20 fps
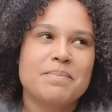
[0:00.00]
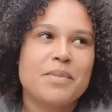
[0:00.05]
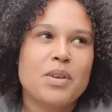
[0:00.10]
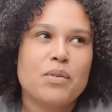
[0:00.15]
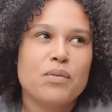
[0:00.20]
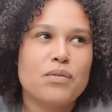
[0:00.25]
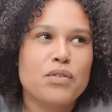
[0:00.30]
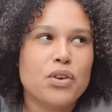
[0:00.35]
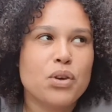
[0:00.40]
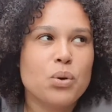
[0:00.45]

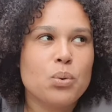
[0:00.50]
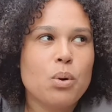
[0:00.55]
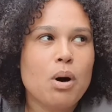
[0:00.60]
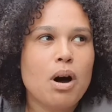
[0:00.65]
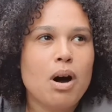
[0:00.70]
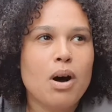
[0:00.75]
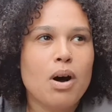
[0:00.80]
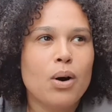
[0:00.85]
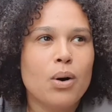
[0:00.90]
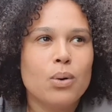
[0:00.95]
view
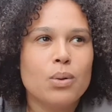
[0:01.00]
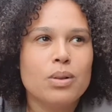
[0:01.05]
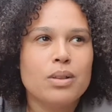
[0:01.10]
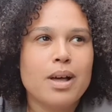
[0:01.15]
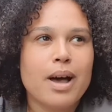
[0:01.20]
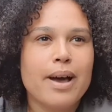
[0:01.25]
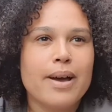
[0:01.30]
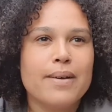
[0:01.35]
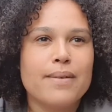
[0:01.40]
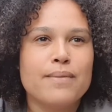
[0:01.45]
our whole
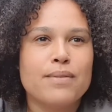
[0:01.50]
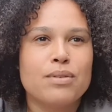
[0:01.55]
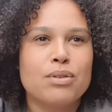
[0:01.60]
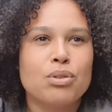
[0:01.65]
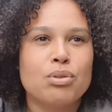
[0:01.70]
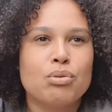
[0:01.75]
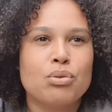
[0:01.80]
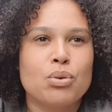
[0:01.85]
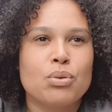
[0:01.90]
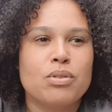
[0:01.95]
lives
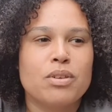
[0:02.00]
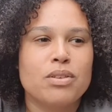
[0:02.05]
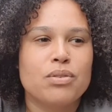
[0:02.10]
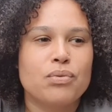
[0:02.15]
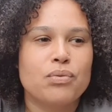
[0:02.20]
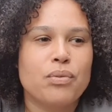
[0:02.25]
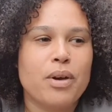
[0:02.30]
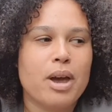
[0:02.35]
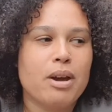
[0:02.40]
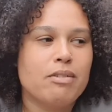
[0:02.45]
through this
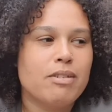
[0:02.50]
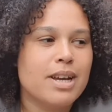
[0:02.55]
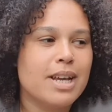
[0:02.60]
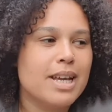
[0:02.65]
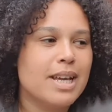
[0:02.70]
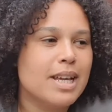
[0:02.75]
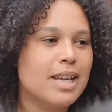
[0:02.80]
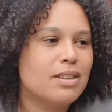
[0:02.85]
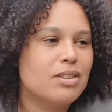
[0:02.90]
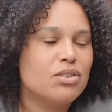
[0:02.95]

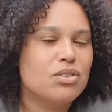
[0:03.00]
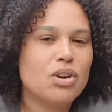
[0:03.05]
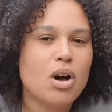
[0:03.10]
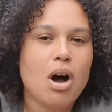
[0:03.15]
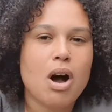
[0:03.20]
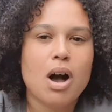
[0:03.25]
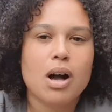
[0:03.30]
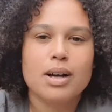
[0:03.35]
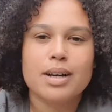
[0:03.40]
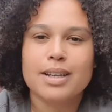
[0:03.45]
very
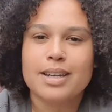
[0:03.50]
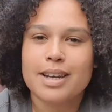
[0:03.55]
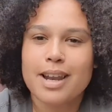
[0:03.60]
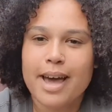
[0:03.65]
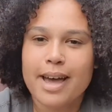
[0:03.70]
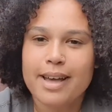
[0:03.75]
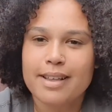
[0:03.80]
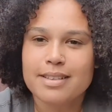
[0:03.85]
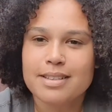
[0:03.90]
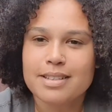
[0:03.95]
dark
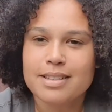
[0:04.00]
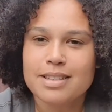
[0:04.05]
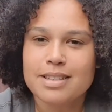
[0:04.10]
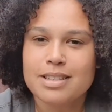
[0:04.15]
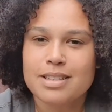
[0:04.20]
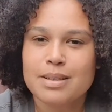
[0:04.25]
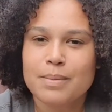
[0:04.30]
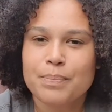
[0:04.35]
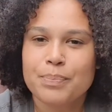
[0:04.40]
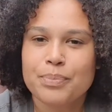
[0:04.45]

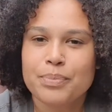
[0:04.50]
lens,